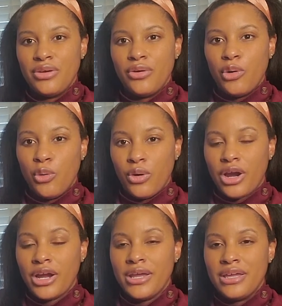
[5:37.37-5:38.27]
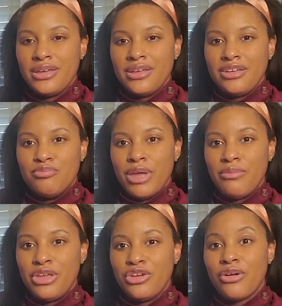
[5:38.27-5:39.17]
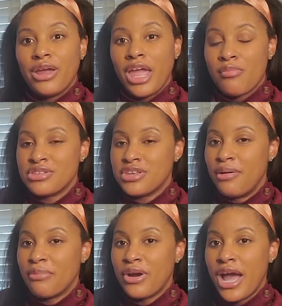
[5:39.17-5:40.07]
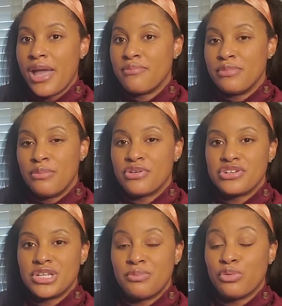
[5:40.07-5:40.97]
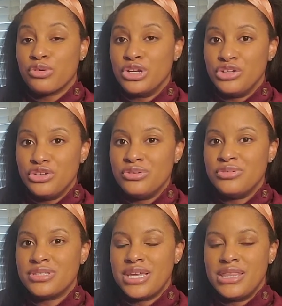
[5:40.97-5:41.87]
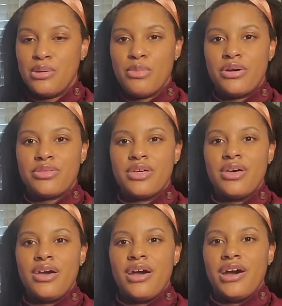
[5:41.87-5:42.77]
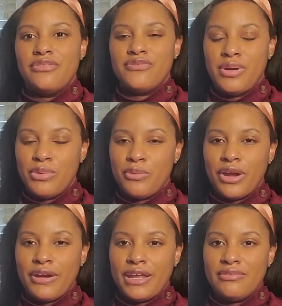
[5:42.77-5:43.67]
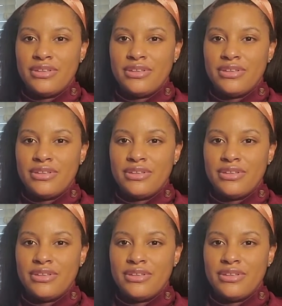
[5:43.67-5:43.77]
Or maybe your Amazon Prime membership renews in the month of February.